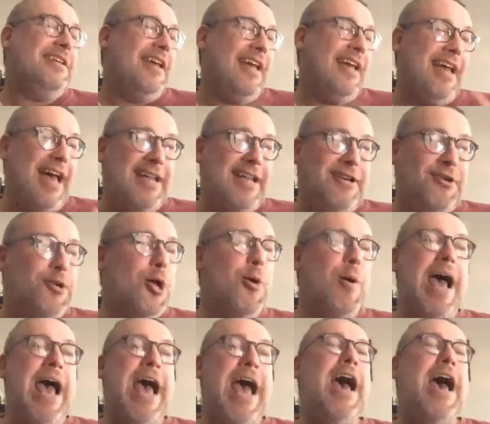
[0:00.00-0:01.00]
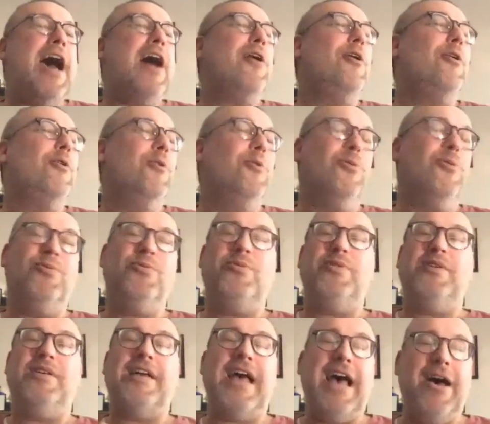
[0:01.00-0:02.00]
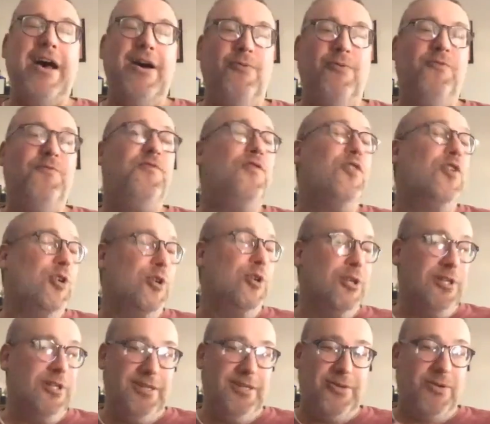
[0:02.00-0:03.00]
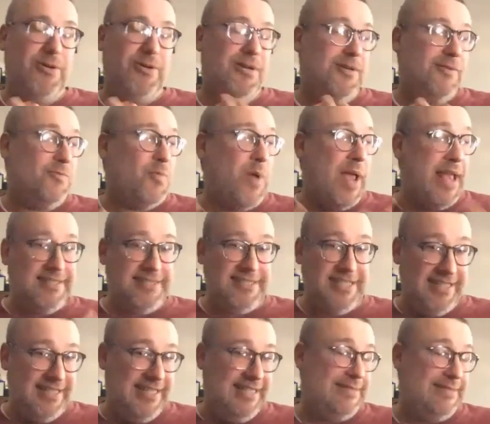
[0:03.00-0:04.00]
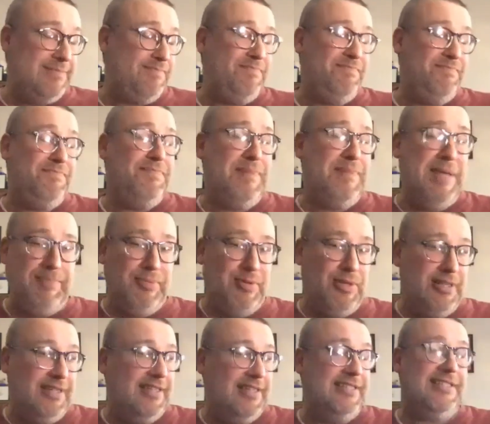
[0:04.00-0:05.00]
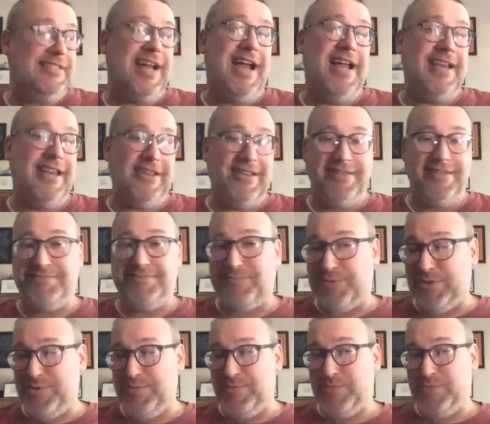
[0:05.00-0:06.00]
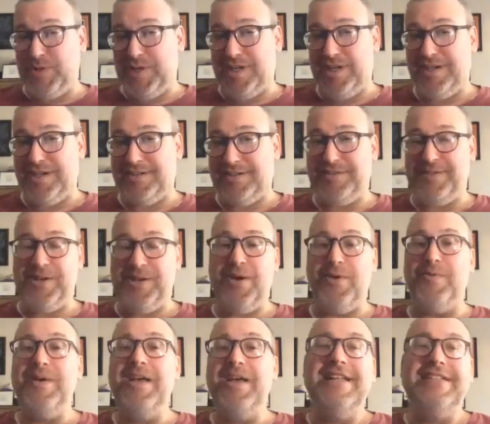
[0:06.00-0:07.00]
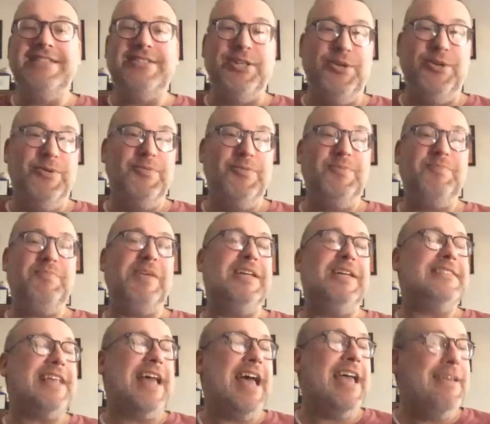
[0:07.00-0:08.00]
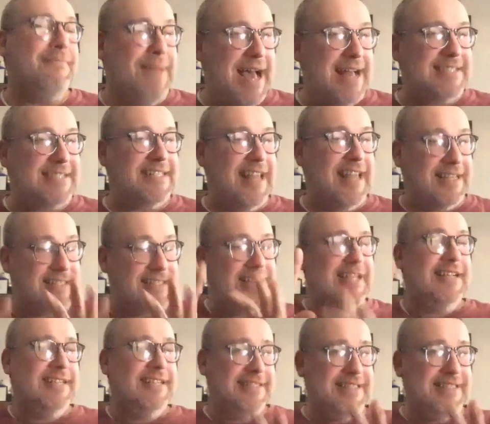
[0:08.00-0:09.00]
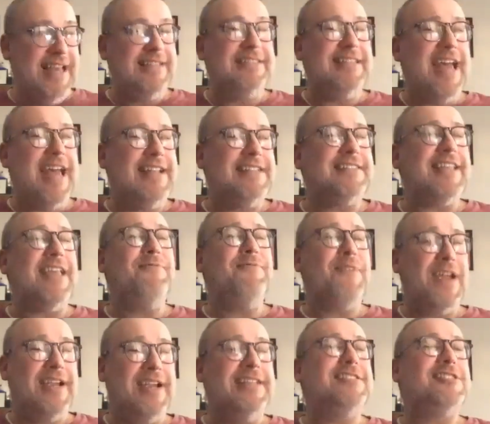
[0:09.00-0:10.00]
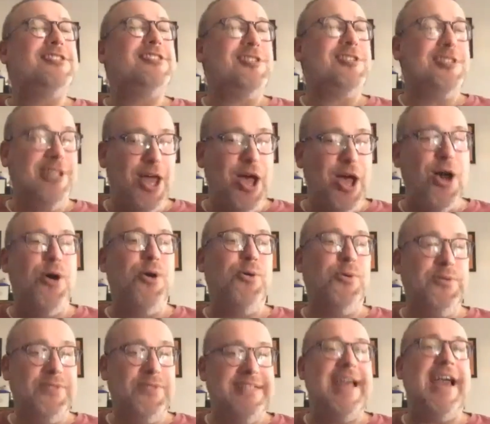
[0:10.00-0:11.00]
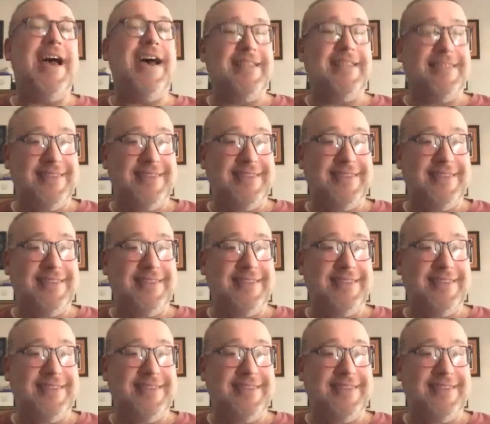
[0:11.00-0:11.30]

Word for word: I don't know how how full or wasted these people in the dining room were. You know, to because I imagine that that that is a very slow death